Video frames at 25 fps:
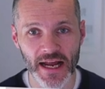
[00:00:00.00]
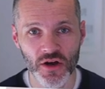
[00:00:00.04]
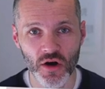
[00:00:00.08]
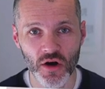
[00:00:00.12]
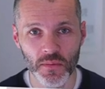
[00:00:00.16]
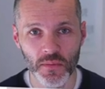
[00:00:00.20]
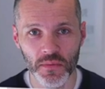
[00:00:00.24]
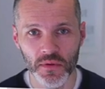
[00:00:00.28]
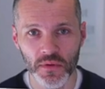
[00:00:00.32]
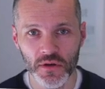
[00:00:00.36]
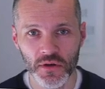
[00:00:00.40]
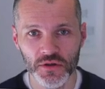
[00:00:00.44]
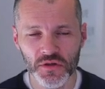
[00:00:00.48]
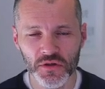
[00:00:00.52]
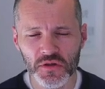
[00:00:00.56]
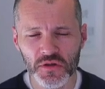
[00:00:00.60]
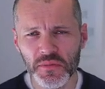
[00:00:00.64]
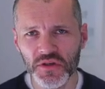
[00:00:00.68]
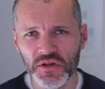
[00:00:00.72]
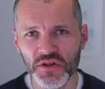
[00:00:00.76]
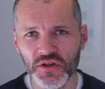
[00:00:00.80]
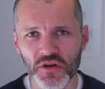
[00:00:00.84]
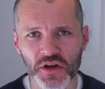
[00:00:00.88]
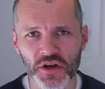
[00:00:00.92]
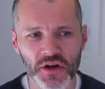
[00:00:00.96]
up. Just
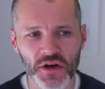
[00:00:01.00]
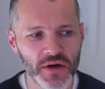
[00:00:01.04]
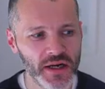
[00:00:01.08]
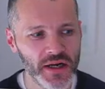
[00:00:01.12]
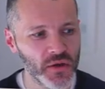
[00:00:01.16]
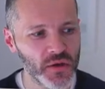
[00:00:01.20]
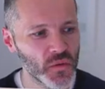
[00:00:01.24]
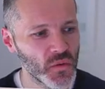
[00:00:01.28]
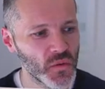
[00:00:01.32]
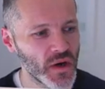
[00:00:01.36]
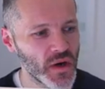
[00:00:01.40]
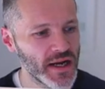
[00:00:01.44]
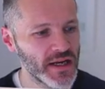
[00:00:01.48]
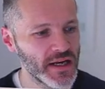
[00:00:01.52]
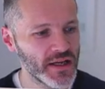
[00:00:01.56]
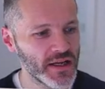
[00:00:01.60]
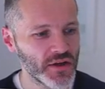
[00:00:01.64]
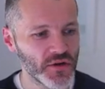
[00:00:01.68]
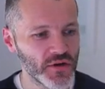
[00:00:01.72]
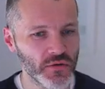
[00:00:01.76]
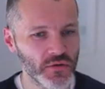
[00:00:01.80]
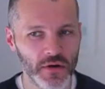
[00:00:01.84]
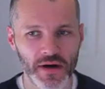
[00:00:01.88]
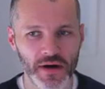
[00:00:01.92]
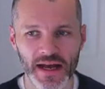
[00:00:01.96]
be sure you're on the right
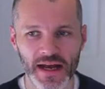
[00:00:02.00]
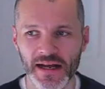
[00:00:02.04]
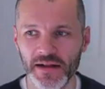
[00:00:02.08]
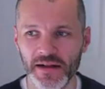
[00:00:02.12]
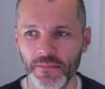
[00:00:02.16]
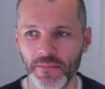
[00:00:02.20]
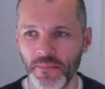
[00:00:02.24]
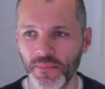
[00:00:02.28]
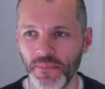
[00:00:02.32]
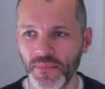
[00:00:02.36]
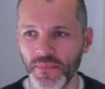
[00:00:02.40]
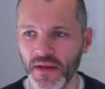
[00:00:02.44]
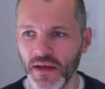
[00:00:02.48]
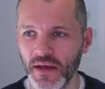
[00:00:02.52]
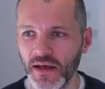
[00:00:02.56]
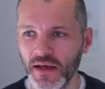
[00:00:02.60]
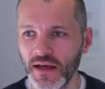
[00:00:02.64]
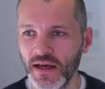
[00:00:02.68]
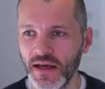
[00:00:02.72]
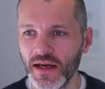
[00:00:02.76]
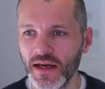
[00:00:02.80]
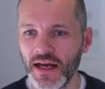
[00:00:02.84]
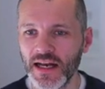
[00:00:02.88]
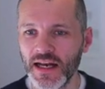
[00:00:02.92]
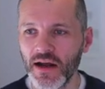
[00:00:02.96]
URL.
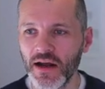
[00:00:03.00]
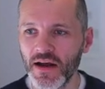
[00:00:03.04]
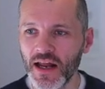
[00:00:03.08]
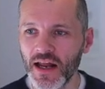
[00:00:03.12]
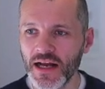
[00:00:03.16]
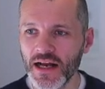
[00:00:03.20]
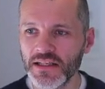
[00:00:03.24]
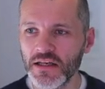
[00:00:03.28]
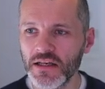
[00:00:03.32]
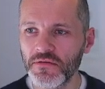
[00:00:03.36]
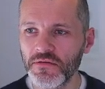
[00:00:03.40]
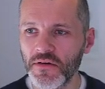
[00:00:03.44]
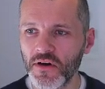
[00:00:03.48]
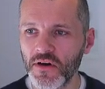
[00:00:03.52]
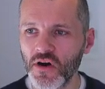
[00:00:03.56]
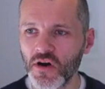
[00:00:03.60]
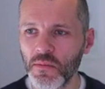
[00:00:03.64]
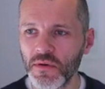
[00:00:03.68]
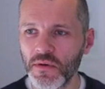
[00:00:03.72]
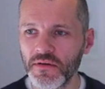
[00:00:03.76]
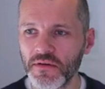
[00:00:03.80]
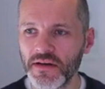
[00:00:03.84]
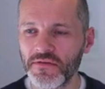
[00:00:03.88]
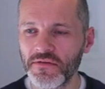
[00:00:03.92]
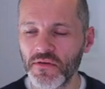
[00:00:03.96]
Now, I liked it for a
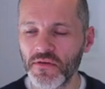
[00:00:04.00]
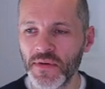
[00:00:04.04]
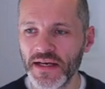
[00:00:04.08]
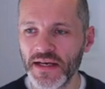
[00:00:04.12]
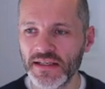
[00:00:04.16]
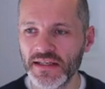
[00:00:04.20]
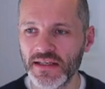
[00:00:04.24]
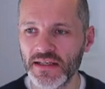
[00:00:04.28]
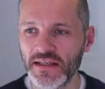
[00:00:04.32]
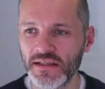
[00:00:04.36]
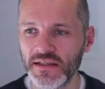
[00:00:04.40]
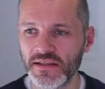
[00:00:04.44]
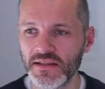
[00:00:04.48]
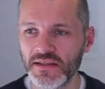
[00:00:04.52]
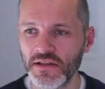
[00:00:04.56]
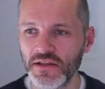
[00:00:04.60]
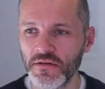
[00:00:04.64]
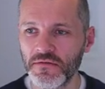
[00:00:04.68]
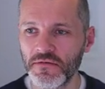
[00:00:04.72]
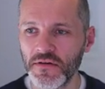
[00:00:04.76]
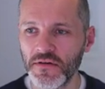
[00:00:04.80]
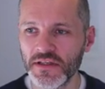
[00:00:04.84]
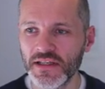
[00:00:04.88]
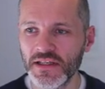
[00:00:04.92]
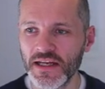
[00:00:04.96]
couple of different reasons. So
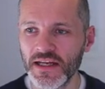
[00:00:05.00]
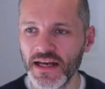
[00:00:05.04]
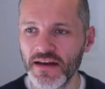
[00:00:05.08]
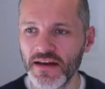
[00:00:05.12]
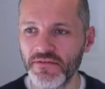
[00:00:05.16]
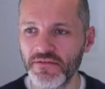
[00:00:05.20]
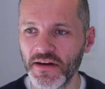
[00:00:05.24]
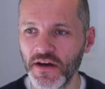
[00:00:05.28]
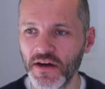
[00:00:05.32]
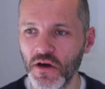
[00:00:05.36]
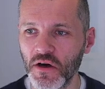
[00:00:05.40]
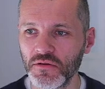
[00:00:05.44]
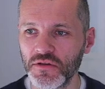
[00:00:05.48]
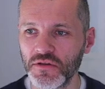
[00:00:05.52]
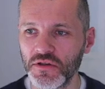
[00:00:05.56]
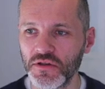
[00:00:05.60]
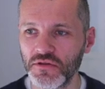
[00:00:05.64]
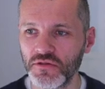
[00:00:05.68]
firstly, if I go to